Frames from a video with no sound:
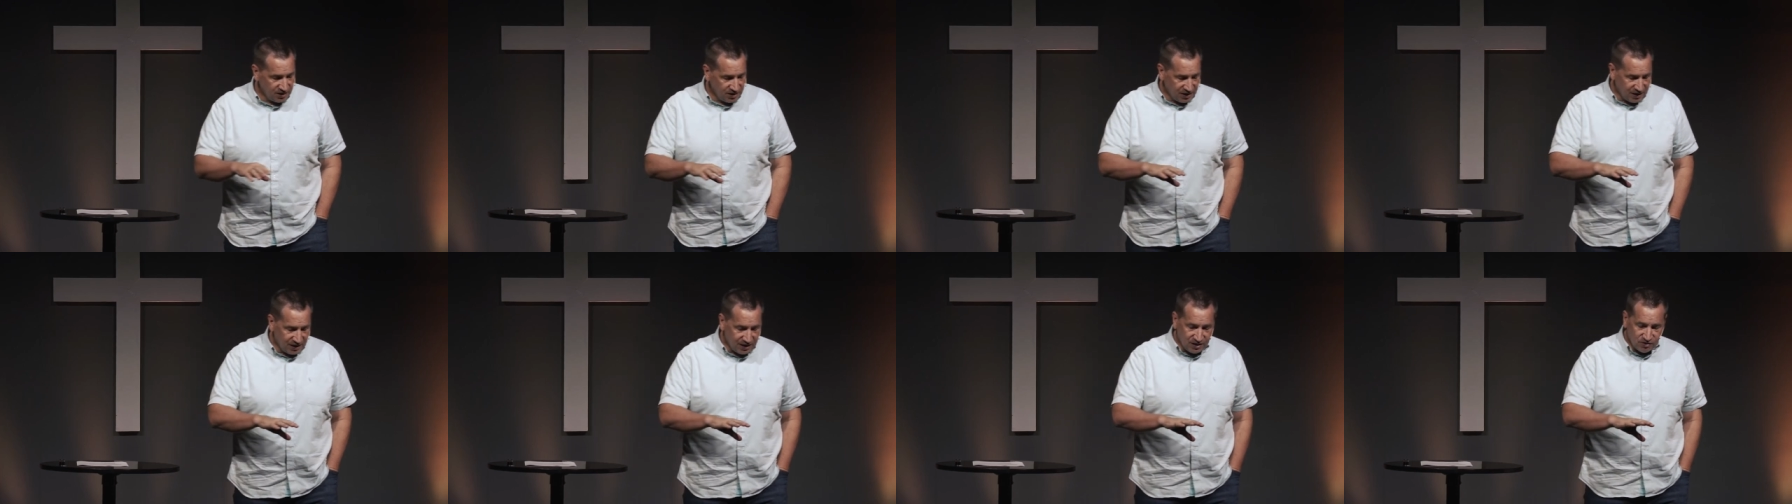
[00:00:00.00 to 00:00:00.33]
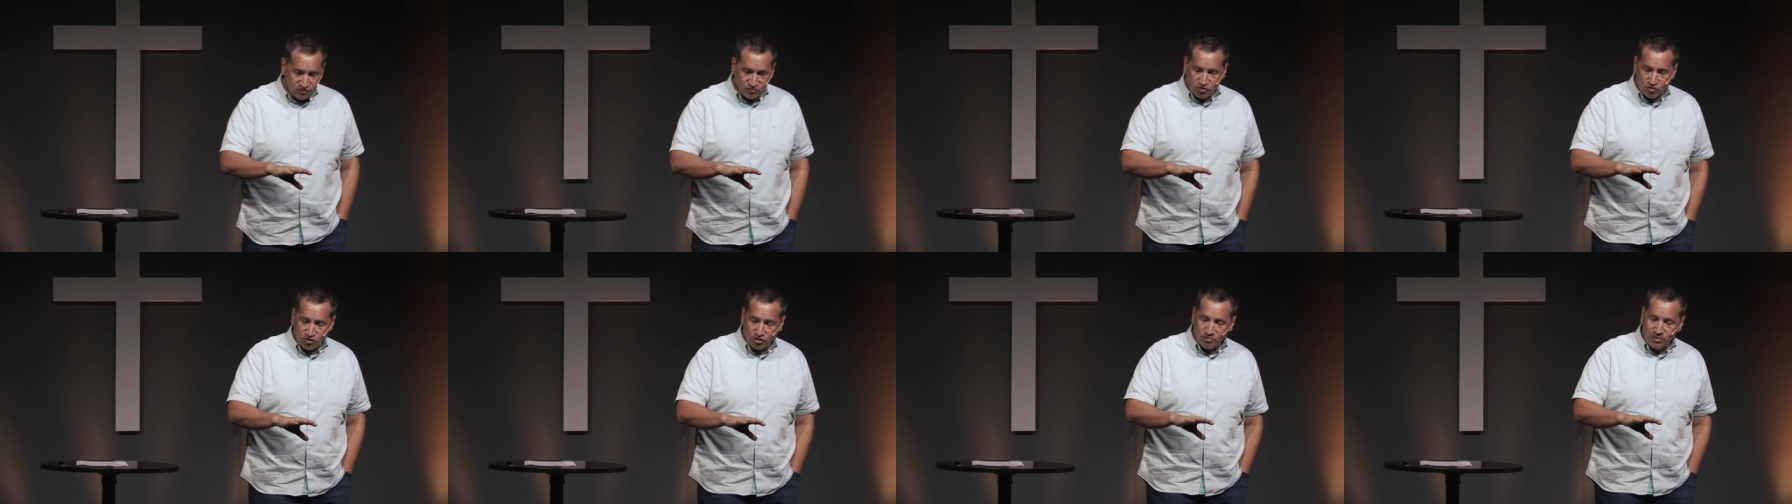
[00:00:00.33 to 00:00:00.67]
and it's
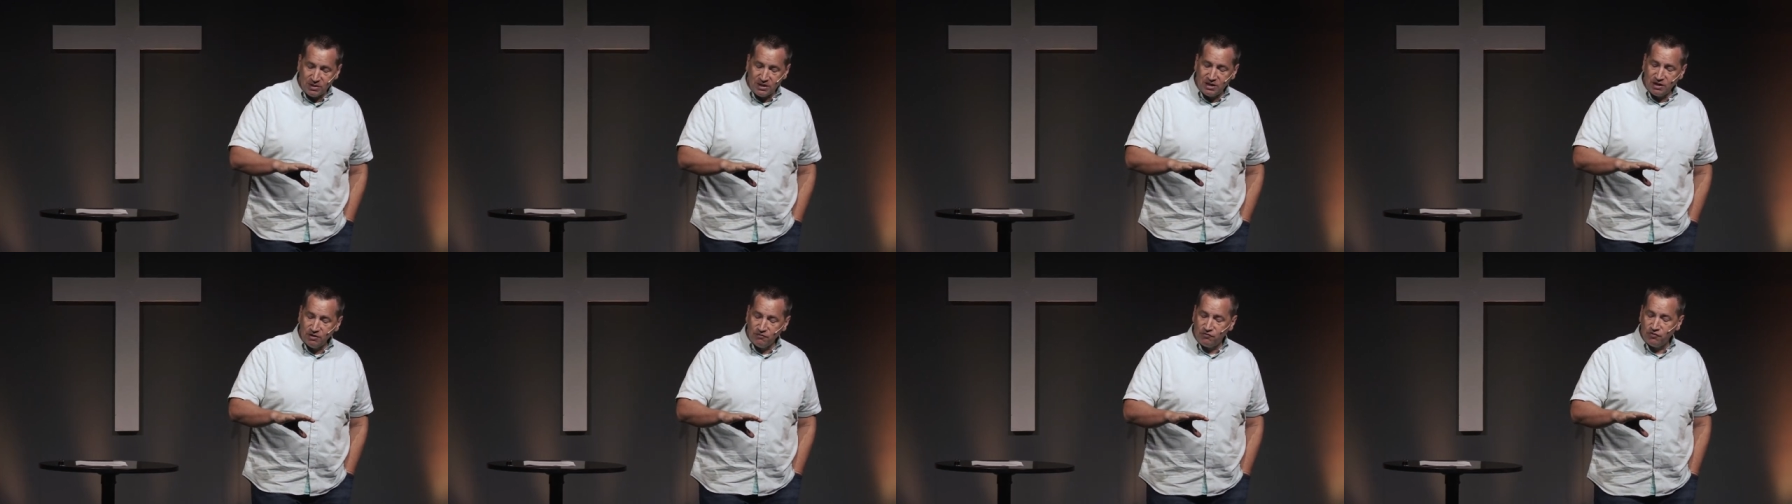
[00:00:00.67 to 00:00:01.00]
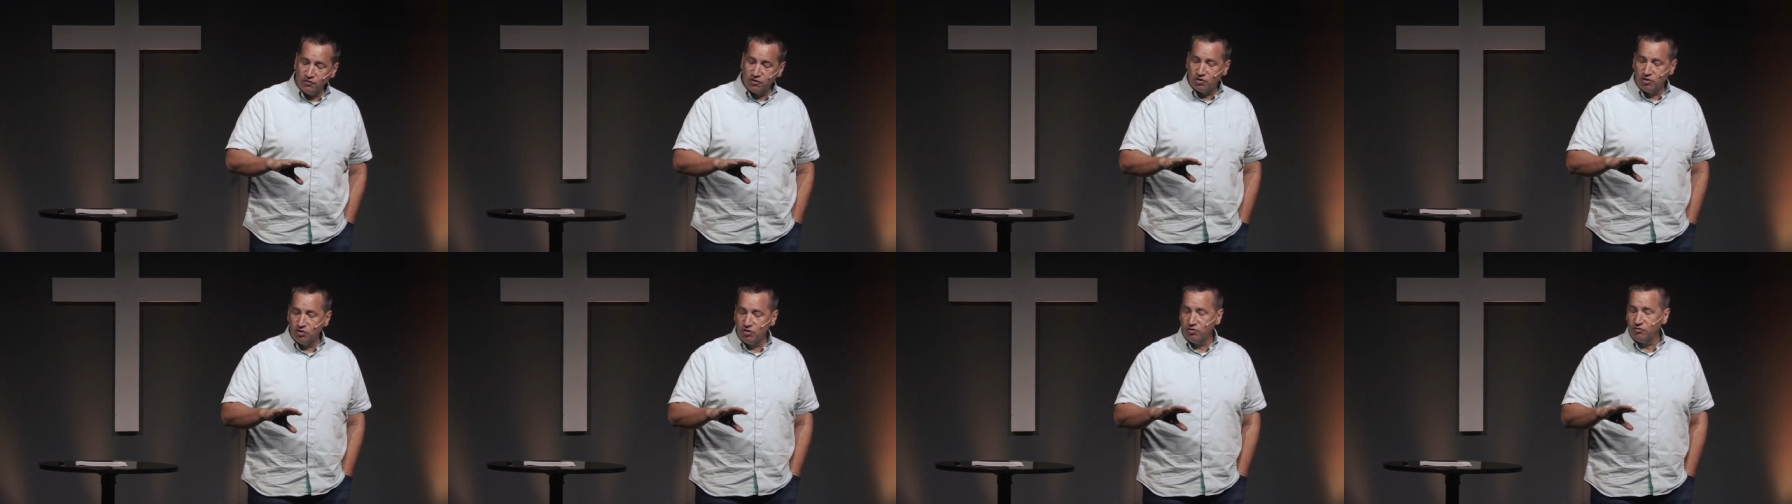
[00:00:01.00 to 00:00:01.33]
going to be
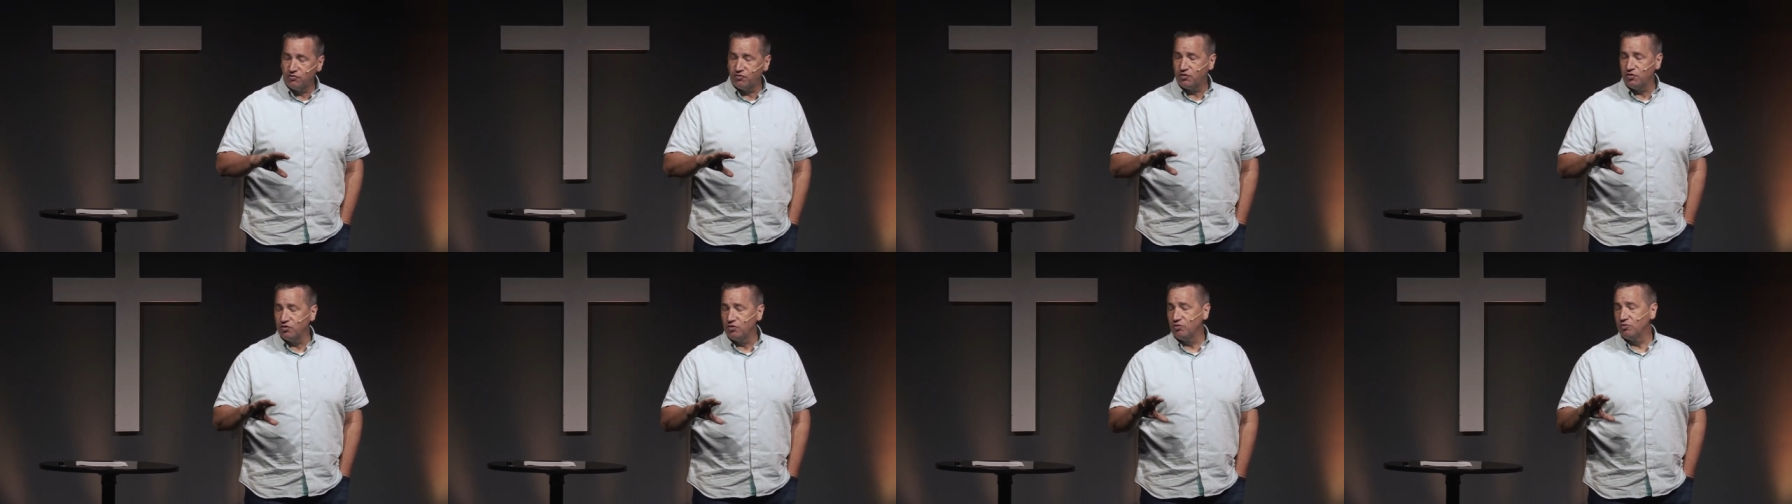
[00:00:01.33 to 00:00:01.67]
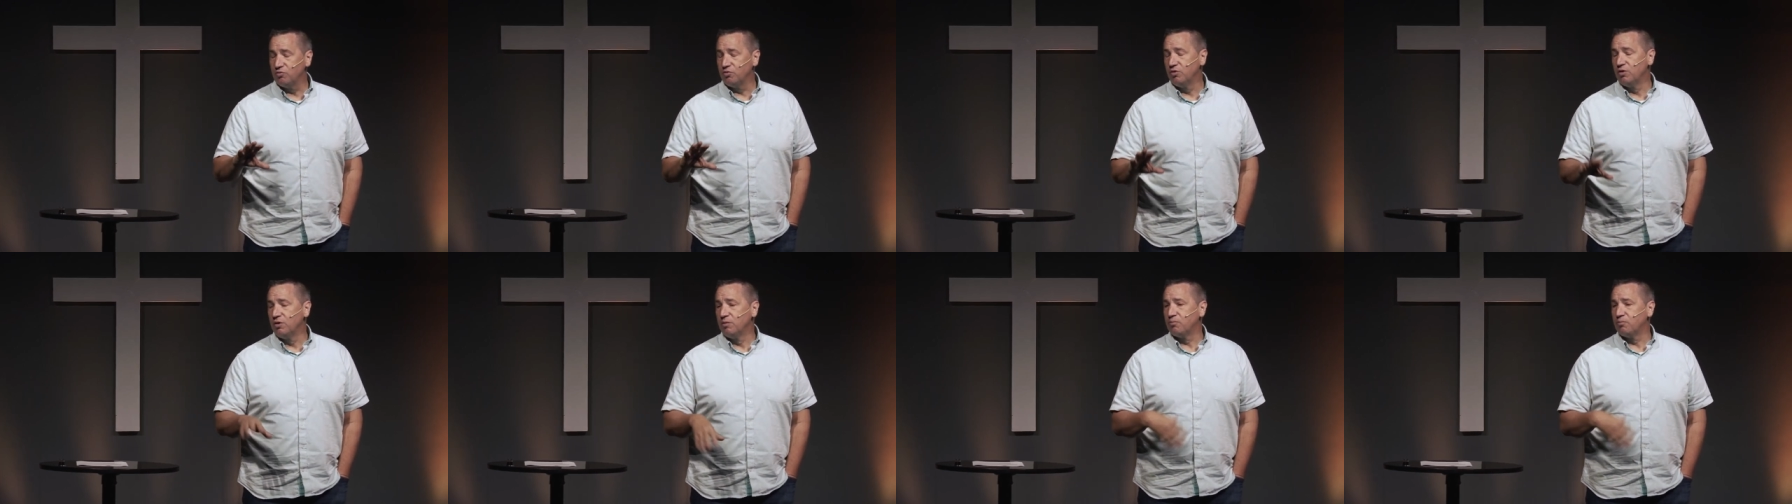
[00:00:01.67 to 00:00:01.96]
difficult to